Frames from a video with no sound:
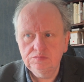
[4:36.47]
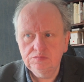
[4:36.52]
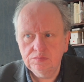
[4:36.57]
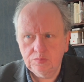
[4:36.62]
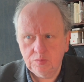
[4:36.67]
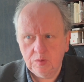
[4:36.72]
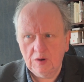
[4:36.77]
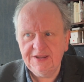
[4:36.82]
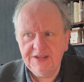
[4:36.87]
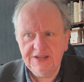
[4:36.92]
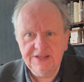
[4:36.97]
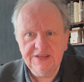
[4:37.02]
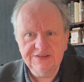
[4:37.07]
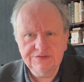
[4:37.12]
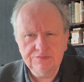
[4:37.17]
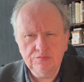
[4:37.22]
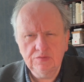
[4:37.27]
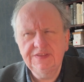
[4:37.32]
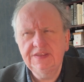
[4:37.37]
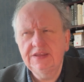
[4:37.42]
when
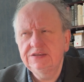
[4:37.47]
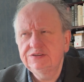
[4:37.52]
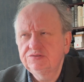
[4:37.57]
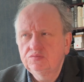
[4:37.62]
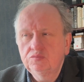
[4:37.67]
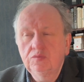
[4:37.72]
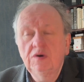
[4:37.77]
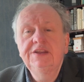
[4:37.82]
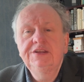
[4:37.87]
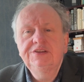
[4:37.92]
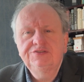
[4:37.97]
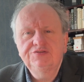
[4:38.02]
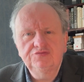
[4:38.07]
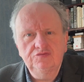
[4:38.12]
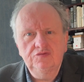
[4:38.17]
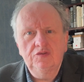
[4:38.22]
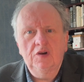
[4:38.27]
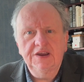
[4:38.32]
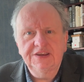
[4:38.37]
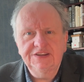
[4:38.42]
it's
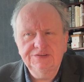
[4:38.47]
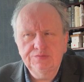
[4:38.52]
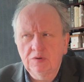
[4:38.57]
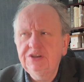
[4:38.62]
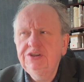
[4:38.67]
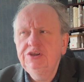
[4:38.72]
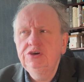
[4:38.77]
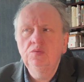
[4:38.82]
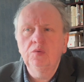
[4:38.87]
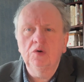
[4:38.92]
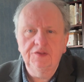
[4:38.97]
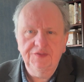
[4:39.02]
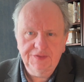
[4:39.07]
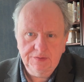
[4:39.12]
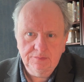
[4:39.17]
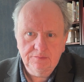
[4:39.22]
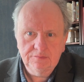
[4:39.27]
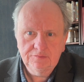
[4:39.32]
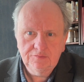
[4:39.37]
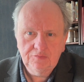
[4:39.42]
right, when you want
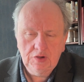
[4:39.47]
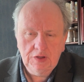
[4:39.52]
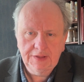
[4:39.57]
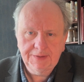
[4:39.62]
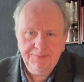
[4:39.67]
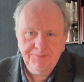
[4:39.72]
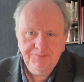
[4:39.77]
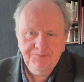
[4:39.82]
them, really.